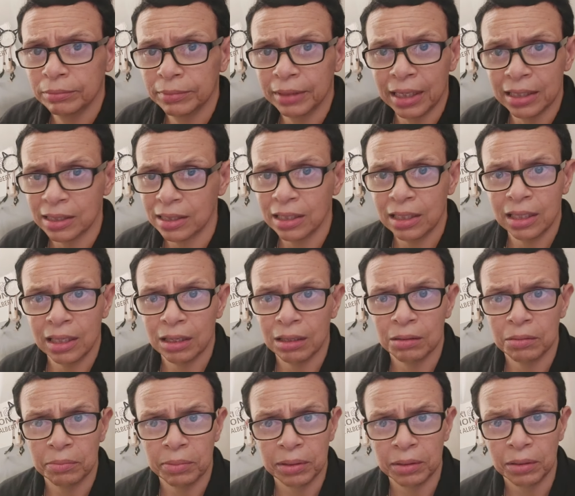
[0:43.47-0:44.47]
that's not how
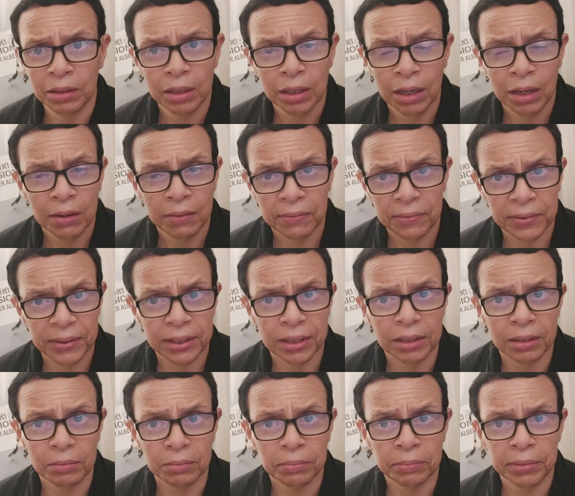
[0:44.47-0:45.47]
to be fit
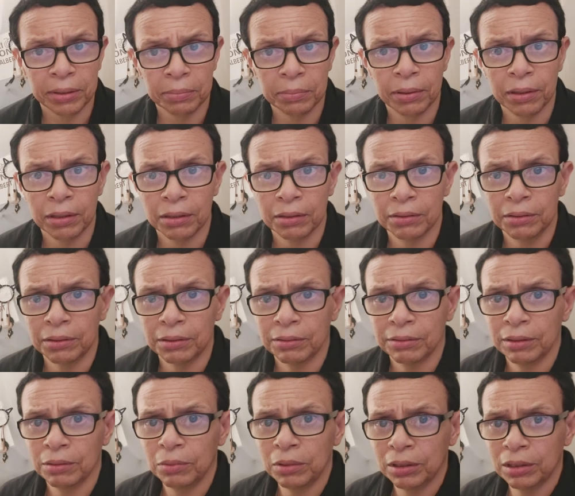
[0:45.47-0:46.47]
in, be part of the
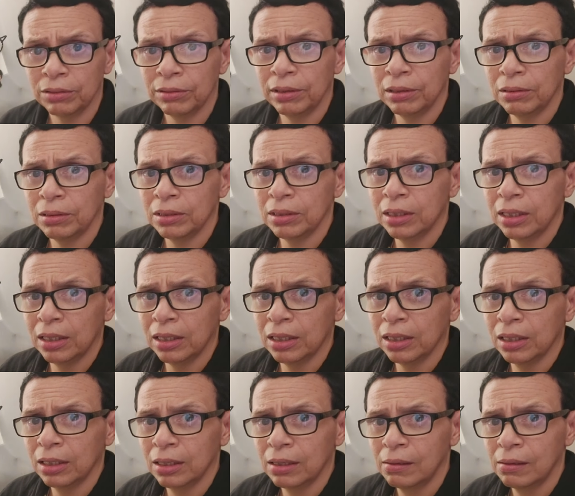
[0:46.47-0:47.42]
crowd. What crowd is that?